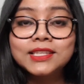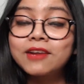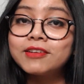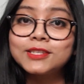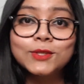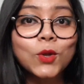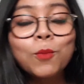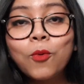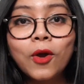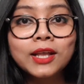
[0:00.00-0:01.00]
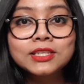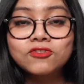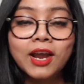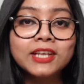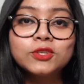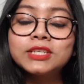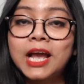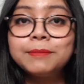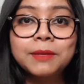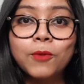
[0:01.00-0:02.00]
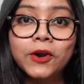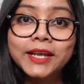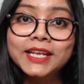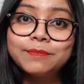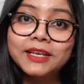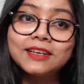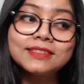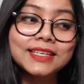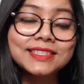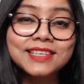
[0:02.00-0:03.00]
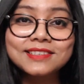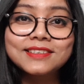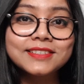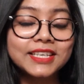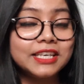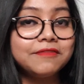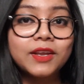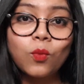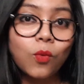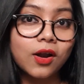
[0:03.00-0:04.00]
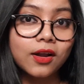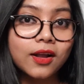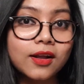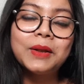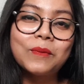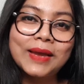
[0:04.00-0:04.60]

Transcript: There is no point trying to time the market because it doesn't even work.